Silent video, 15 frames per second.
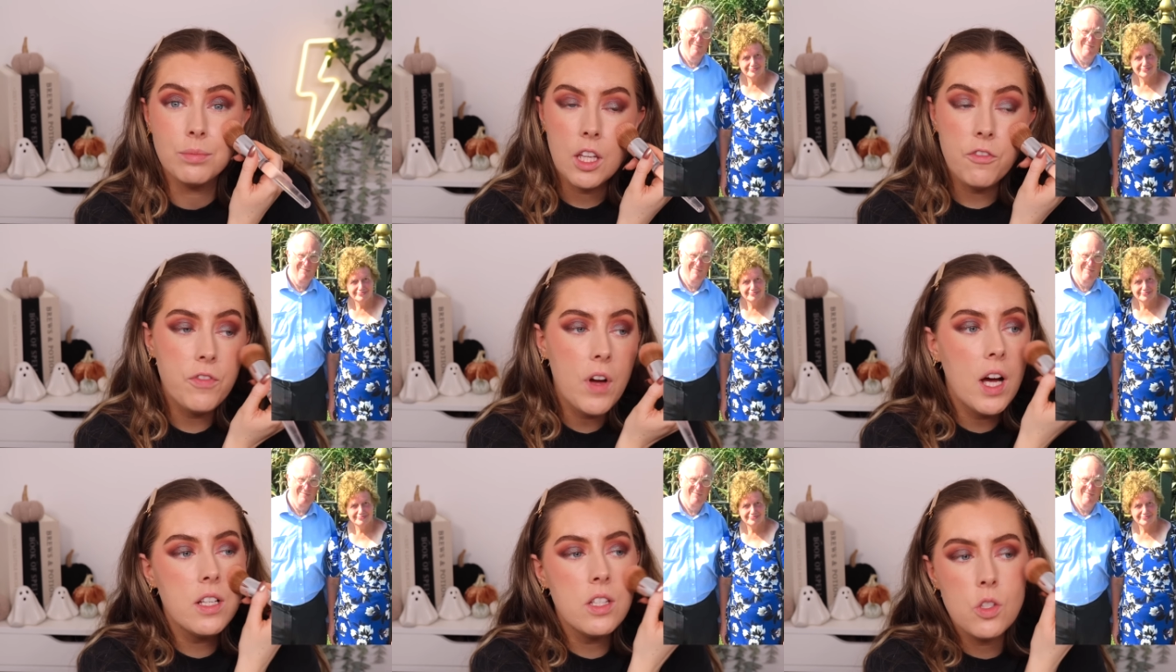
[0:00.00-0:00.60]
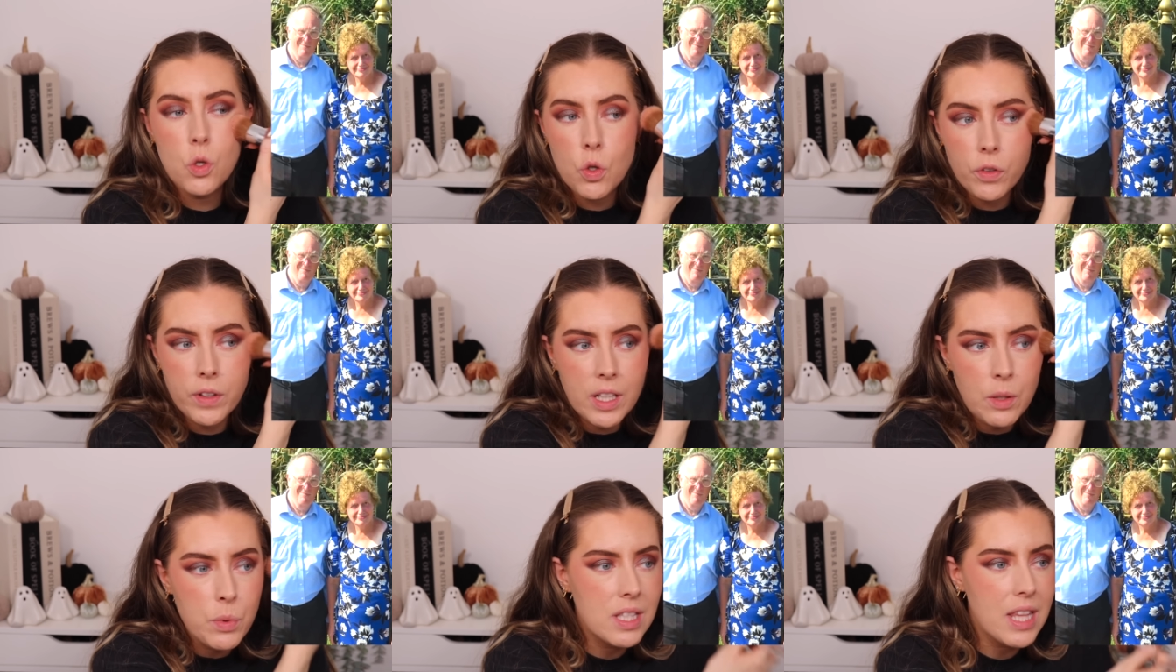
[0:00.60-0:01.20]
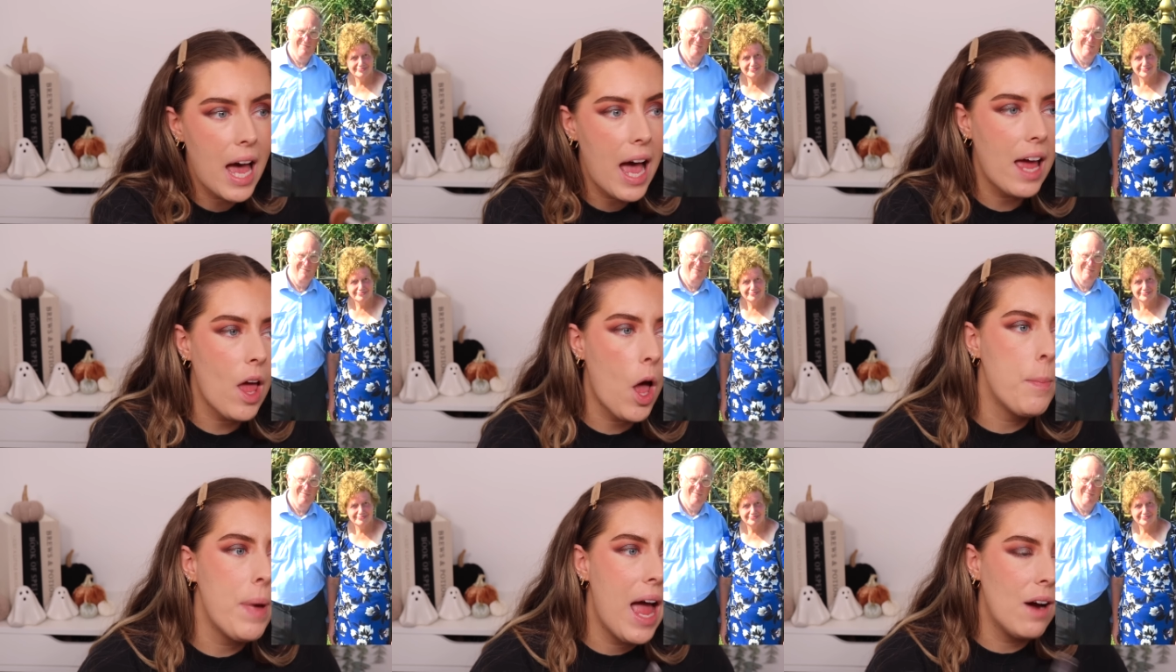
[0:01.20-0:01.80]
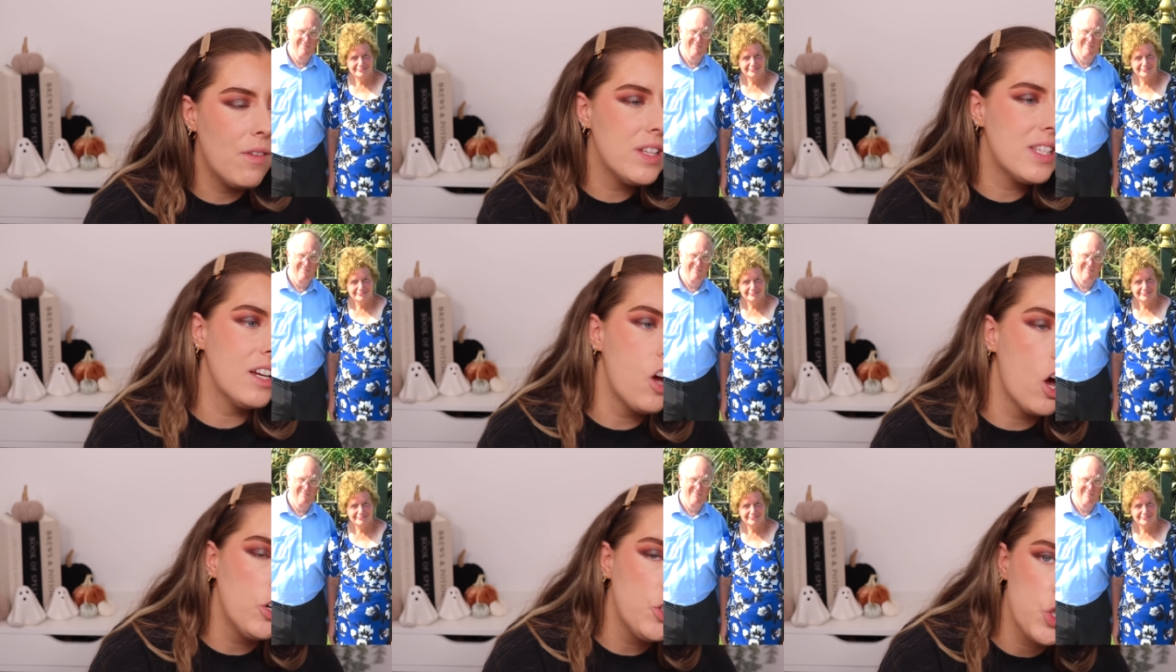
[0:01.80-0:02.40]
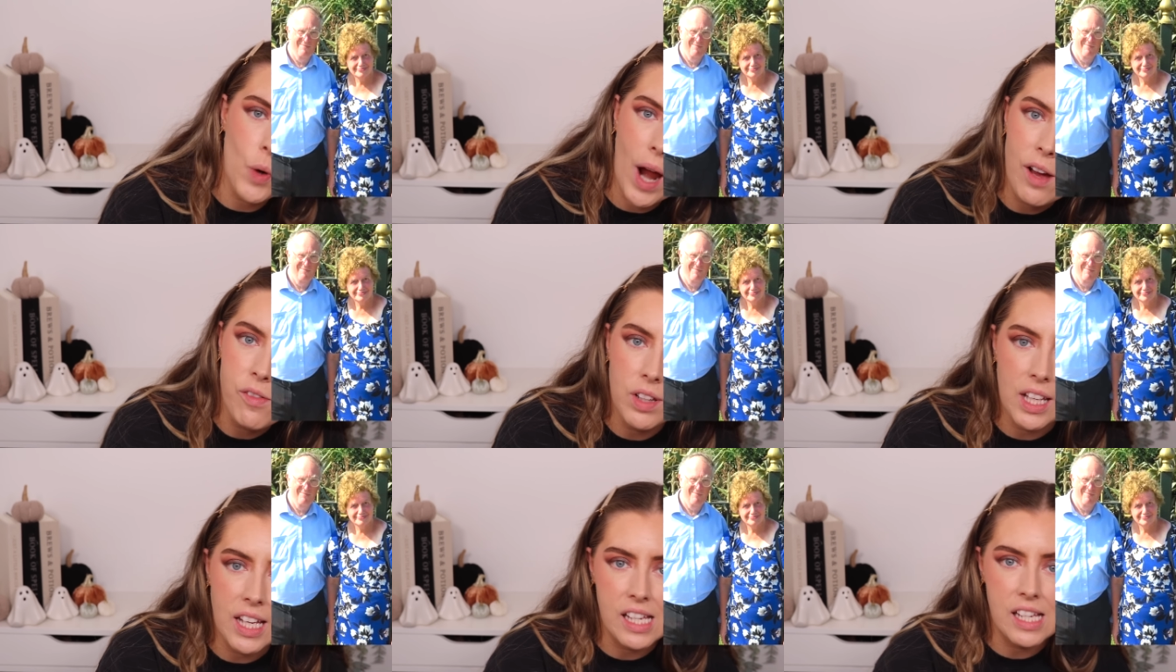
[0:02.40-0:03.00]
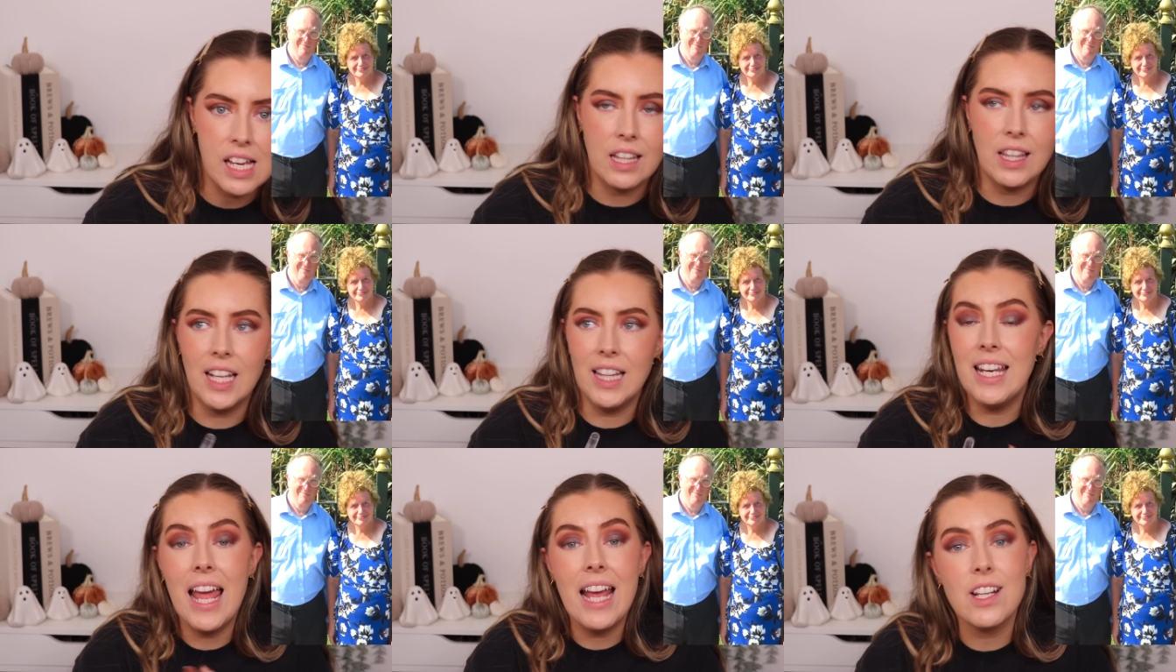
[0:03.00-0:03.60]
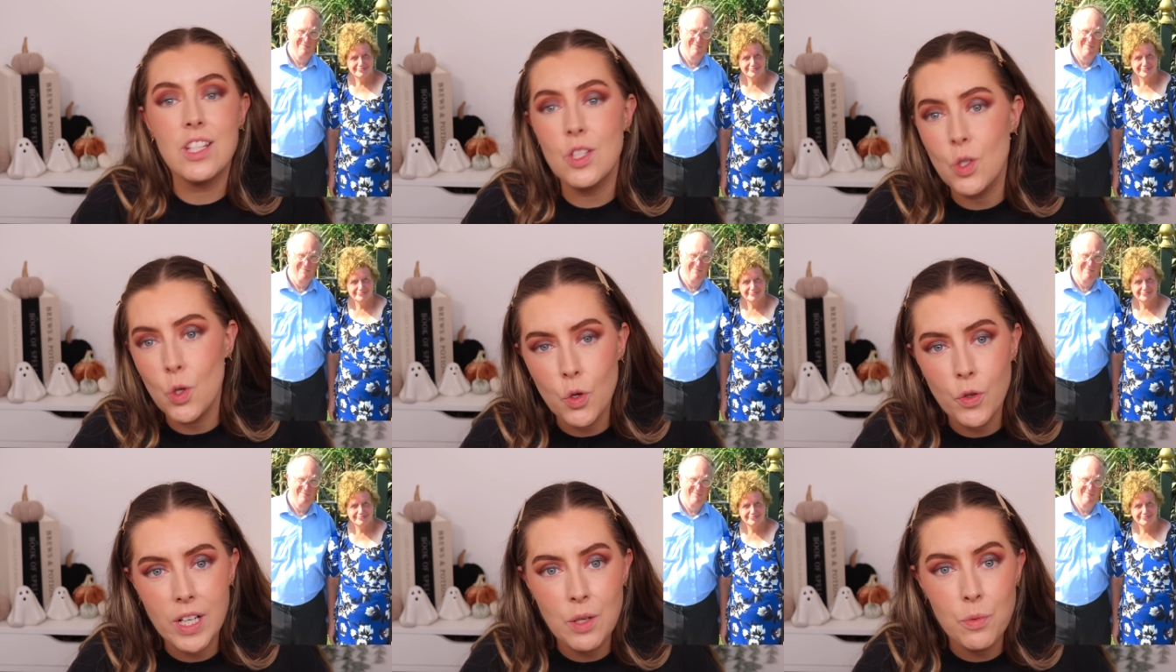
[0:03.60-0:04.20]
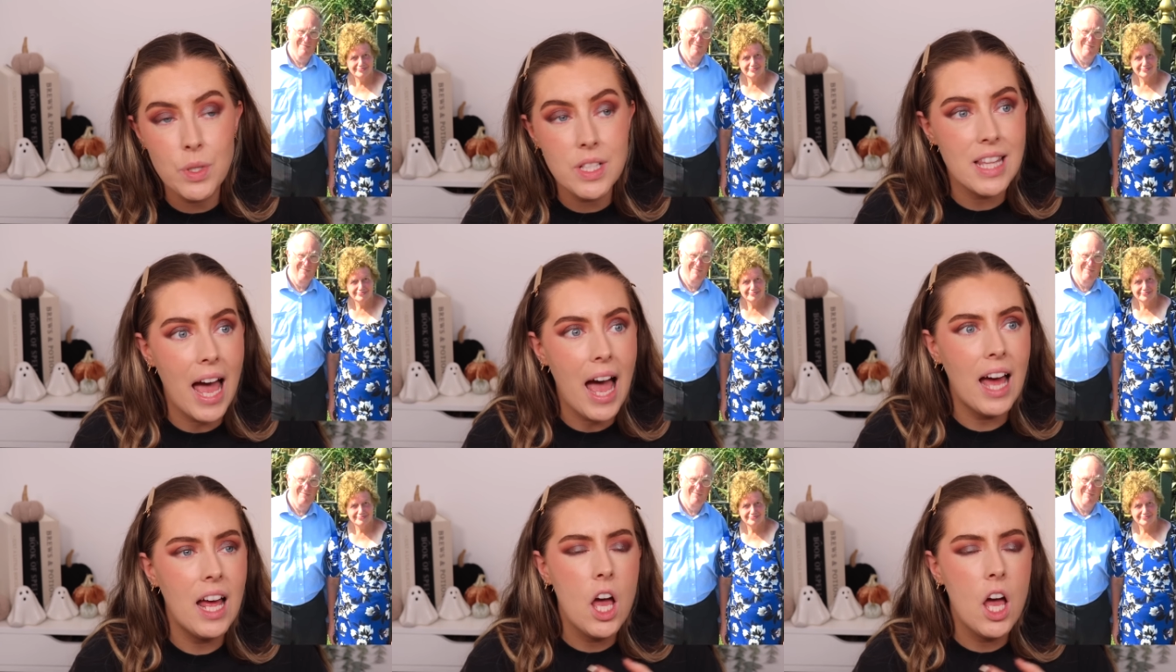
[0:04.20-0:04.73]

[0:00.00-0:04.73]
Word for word: The first story was that her parents had gone traveling, and then the next story was that